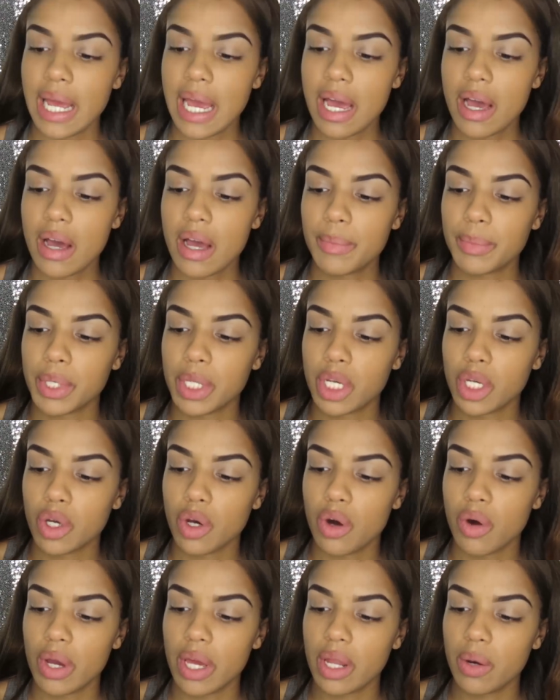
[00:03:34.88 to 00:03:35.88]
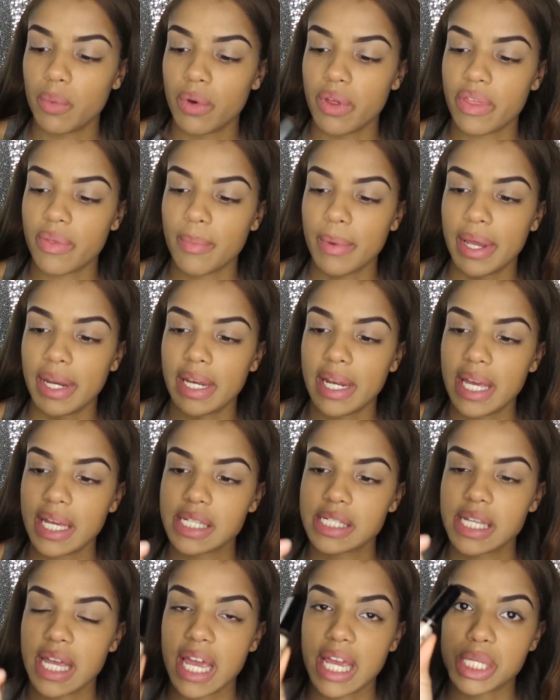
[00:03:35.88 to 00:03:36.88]
Now I'm gonna go in with my
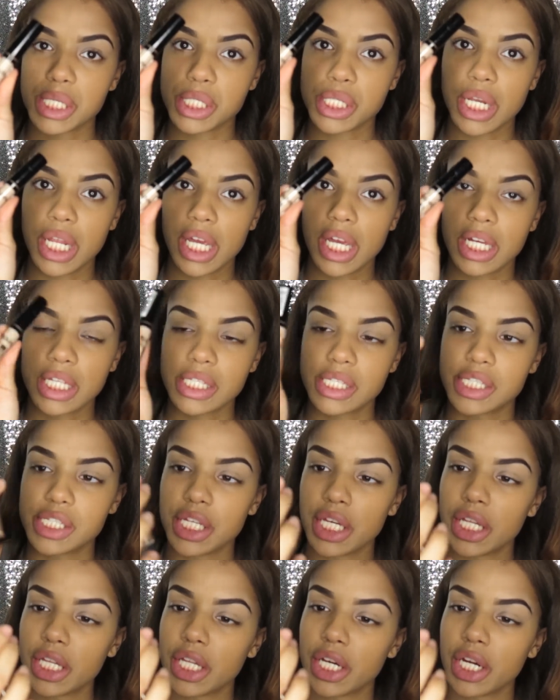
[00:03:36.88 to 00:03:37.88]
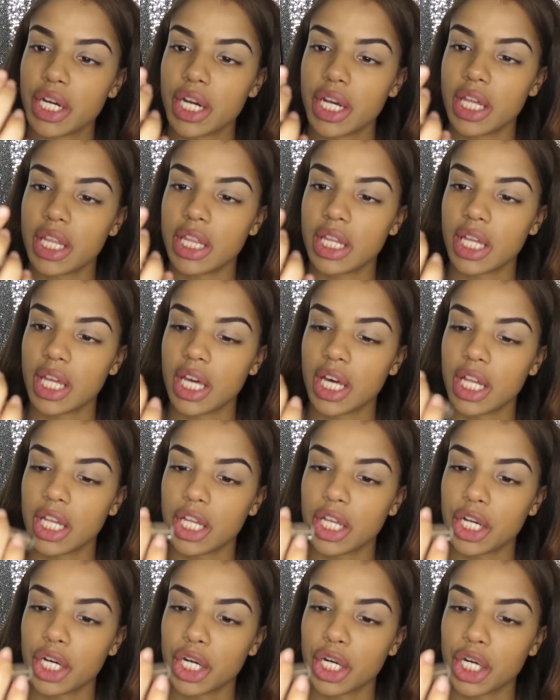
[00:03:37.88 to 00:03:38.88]
NYX HD concealer in the
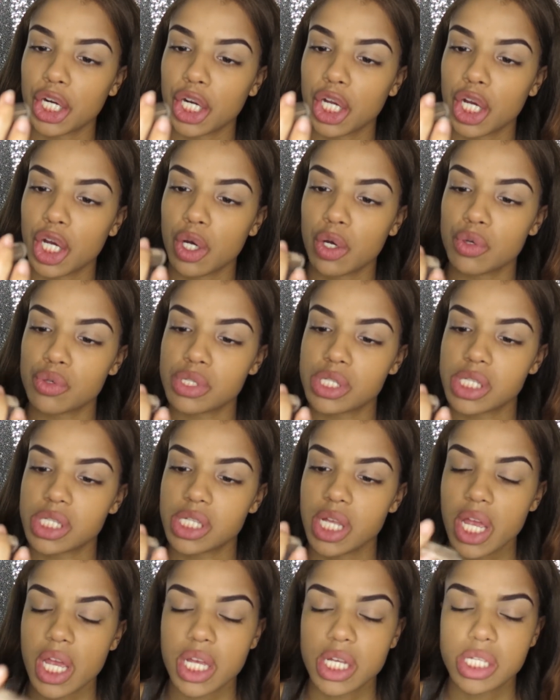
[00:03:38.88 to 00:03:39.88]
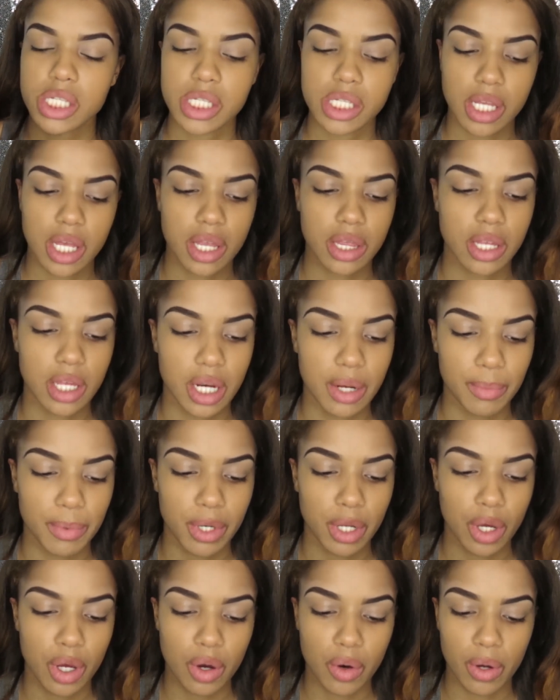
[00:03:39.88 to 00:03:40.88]
color 06, and then I'm
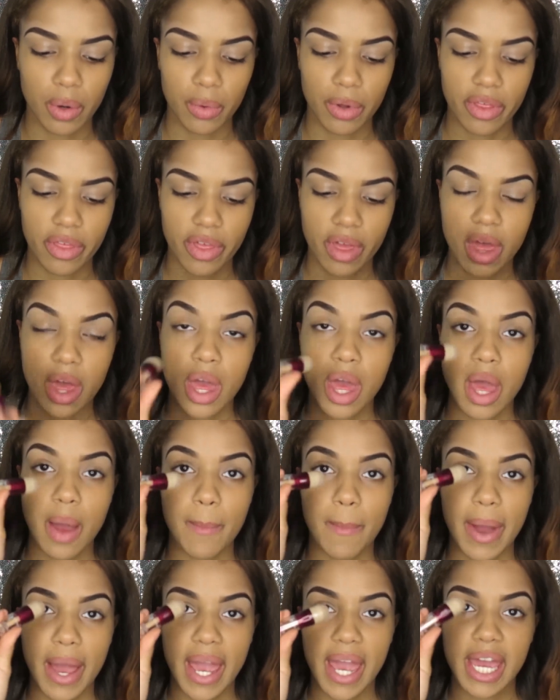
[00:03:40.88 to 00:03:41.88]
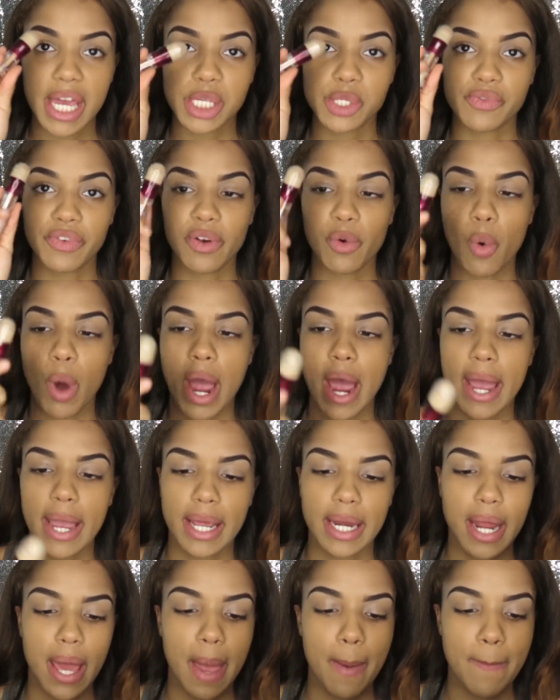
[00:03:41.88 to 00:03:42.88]
gonna go in with my Age
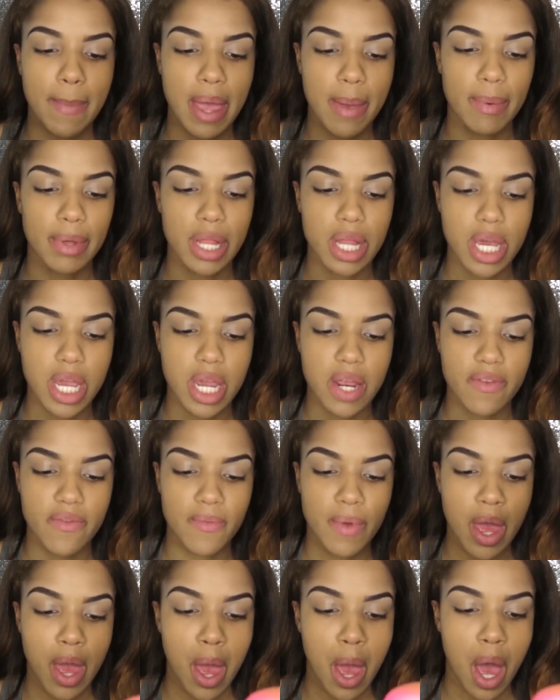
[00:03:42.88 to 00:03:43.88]
Rewind Maybelline